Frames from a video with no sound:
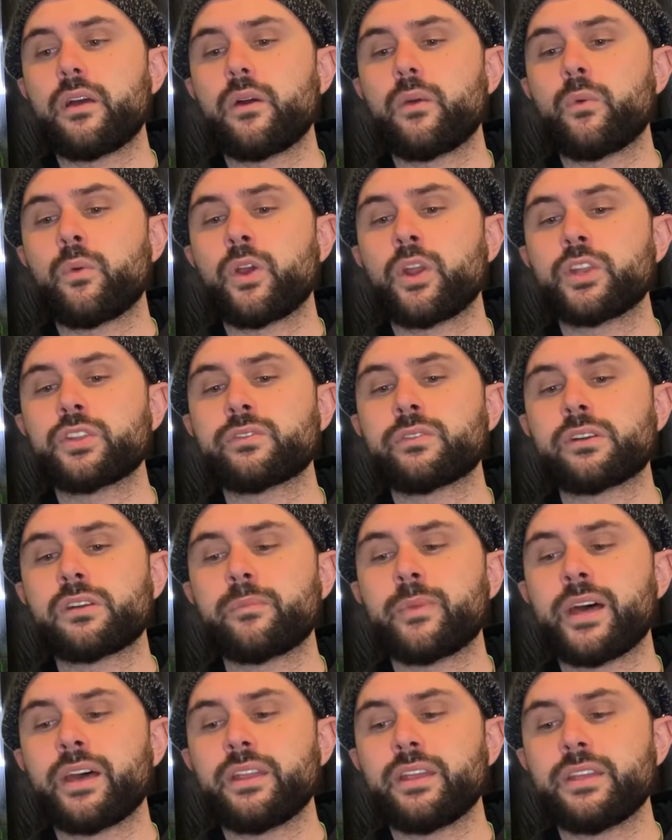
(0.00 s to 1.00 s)
we're going to talk
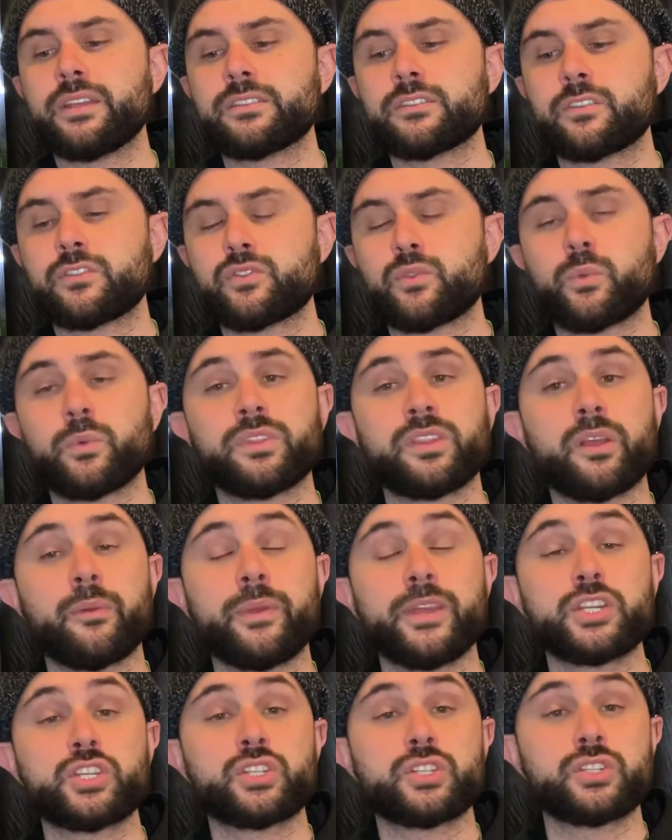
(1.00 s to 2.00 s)
about is 101
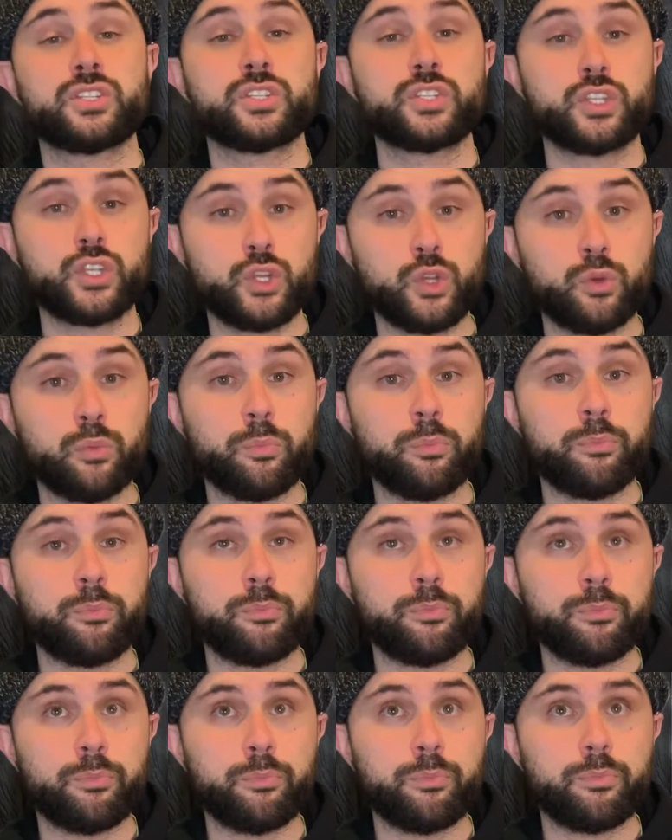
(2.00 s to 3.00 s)
Dalmatians 2.
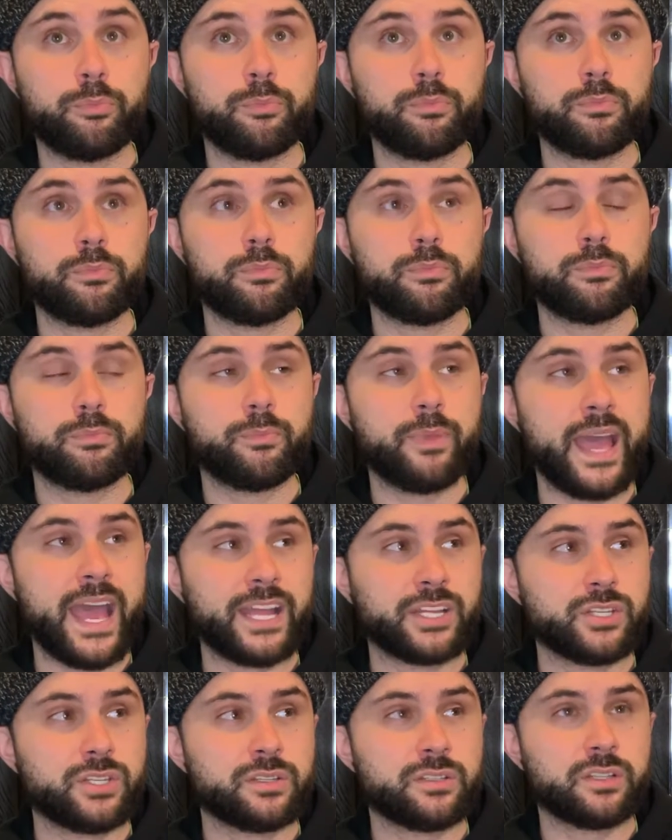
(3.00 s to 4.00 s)

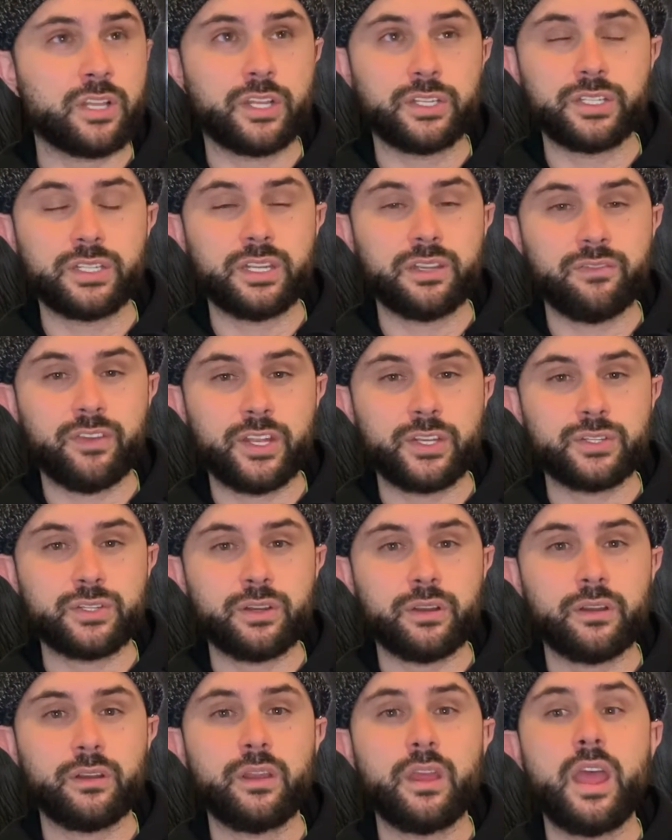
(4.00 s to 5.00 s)
Patch's London
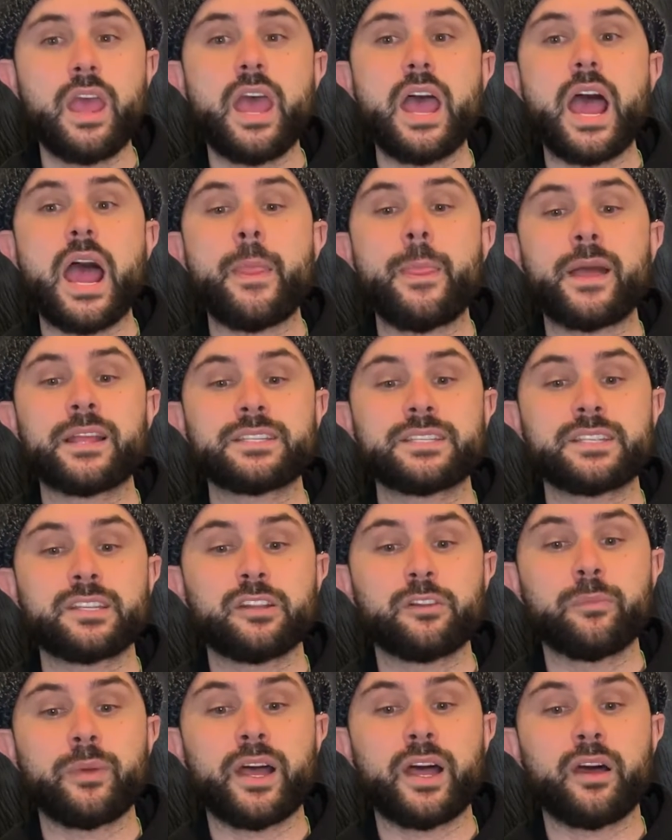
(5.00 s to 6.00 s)
Adventure, and that's
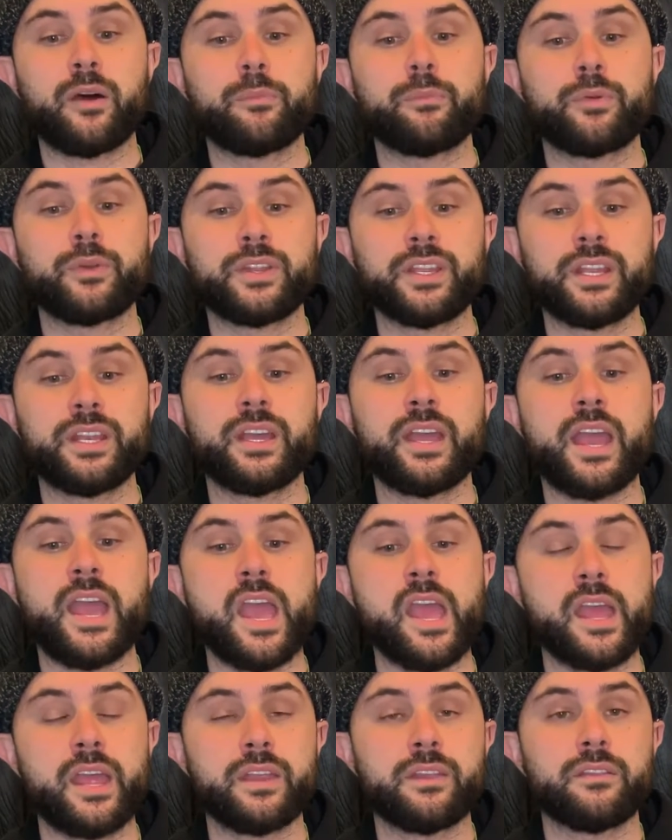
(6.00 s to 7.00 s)
still about Perdita
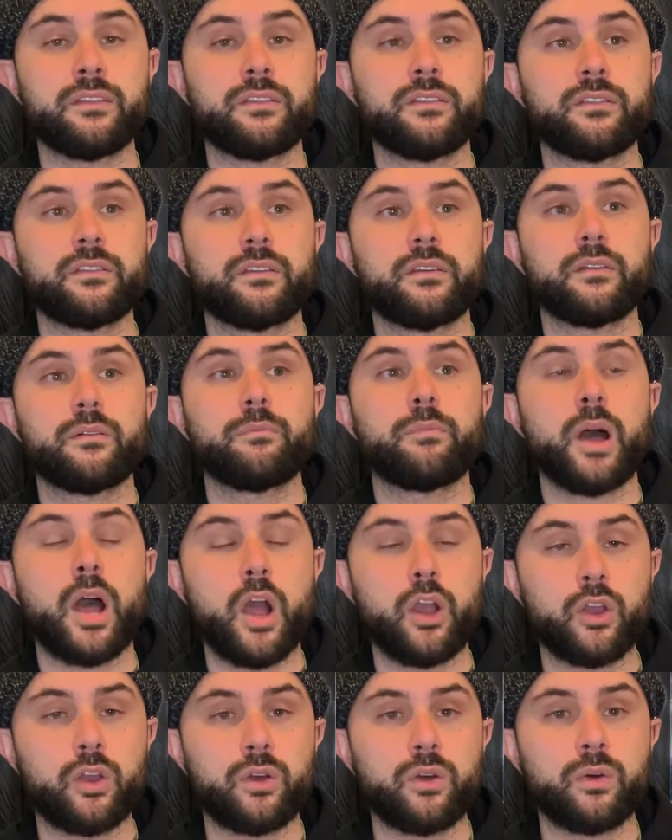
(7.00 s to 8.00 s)
and
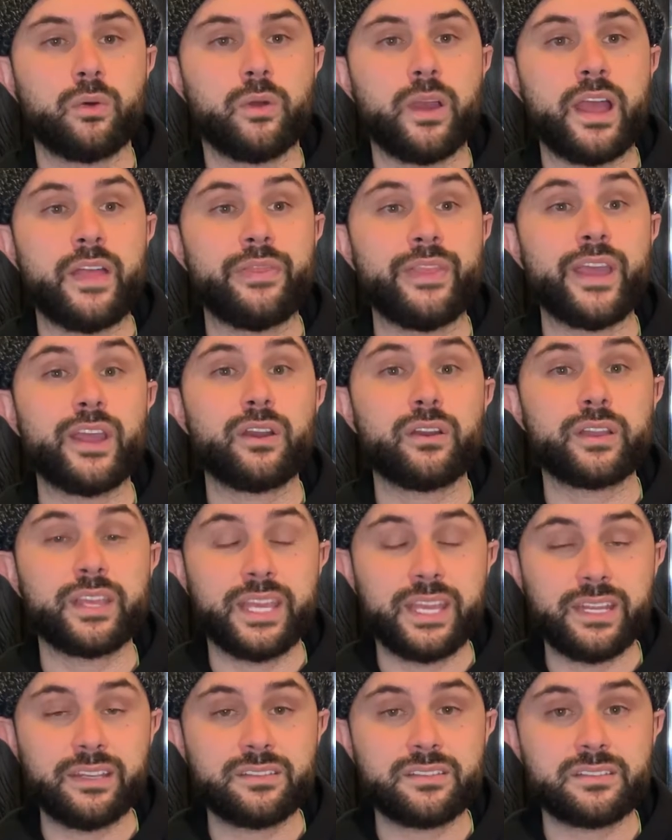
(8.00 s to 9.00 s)
Pongo and their
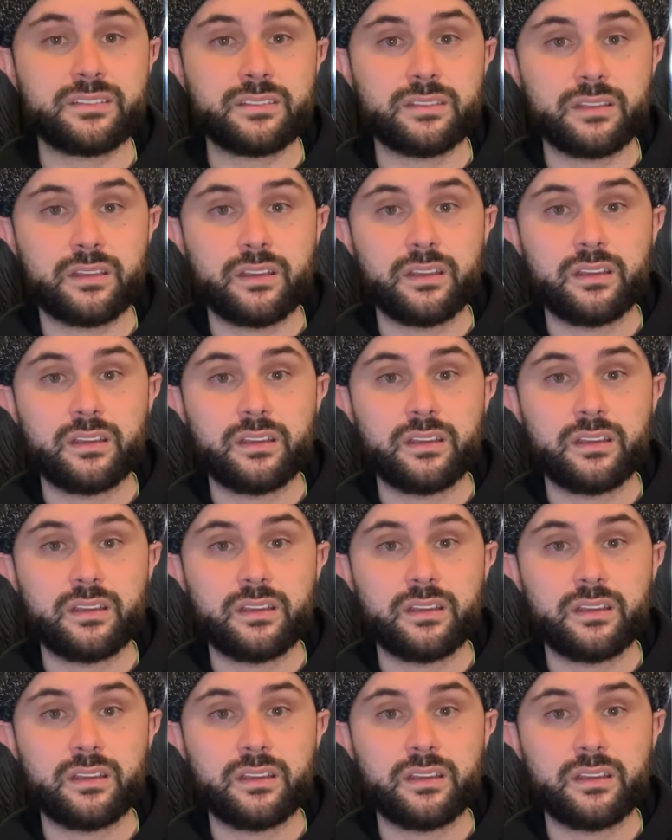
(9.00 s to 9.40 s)
kids'